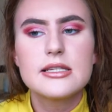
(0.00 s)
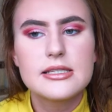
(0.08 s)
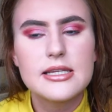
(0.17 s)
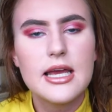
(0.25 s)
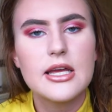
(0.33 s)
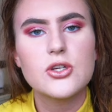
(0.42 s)

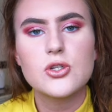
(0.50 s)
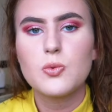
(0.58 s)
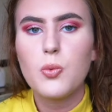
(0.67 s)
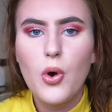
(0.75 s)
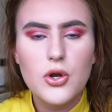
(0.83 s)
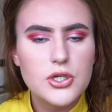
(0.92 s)
sit
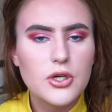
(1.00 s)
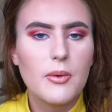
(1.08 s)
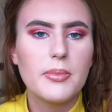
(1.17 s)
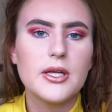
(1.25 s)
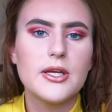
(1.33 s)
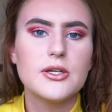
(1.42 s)
just watch a
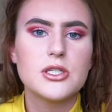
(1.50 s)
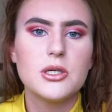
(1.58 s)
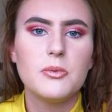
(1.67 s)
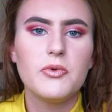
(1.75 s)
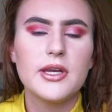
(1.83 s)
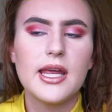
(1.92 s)
couple of
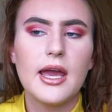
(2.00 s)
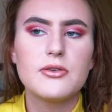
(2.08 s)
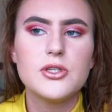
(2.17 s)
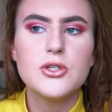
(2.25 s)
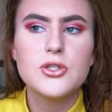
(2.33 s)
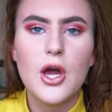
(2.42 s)
youtube
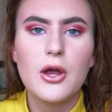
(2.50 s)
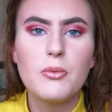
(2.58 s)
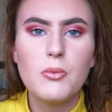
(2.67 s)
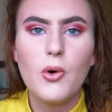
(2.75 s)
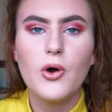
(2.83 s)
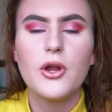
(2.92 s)
videos you
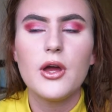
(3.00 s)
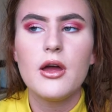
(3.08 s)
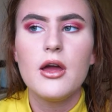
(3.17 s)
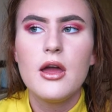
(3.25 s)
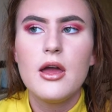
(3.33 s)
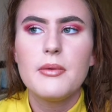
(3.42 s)
don't want
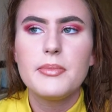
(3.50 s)
to